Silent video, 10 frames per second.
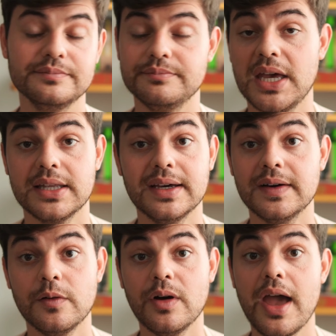
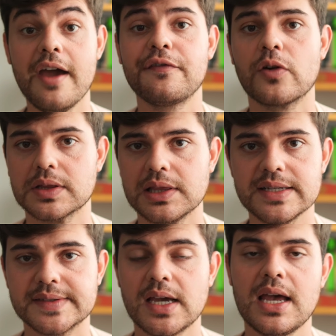man,
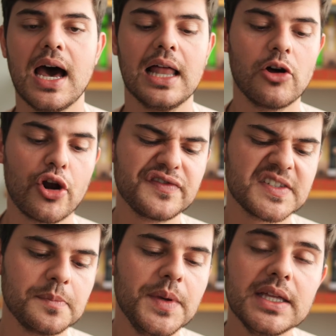effortless. A lot of
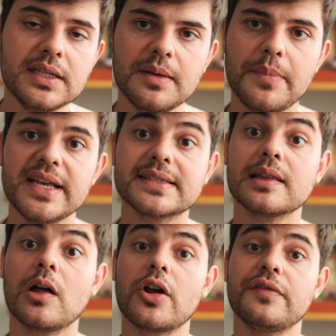speed in the bass,
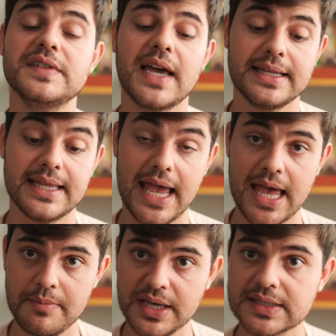a lot of
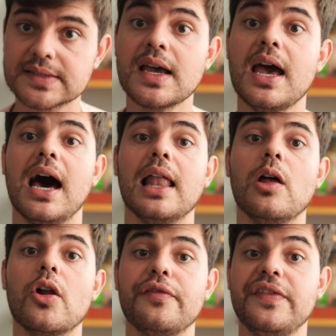dynamics, a
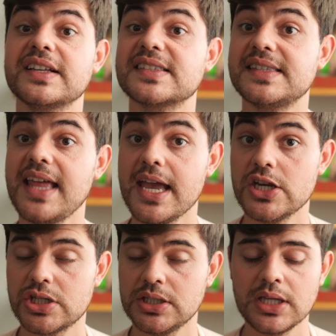lot of
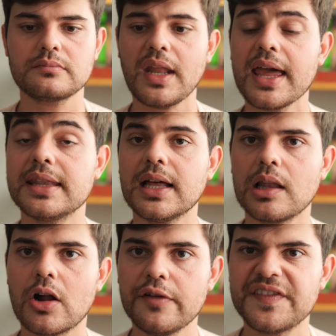extension, and a
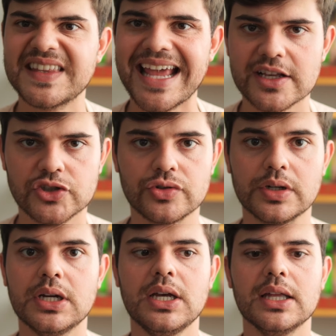lot of
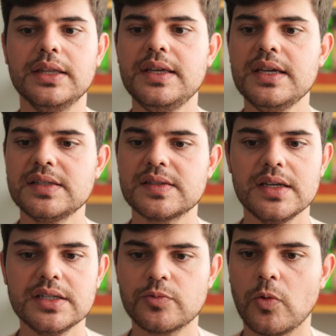texture. This
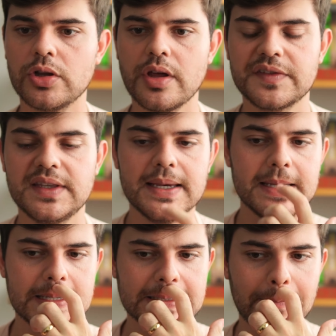is one of
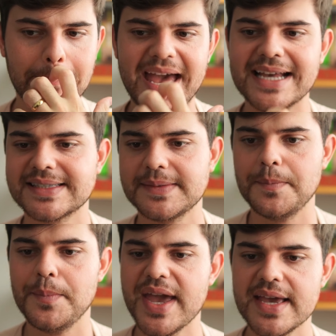the
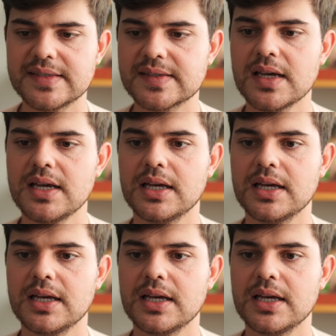best bass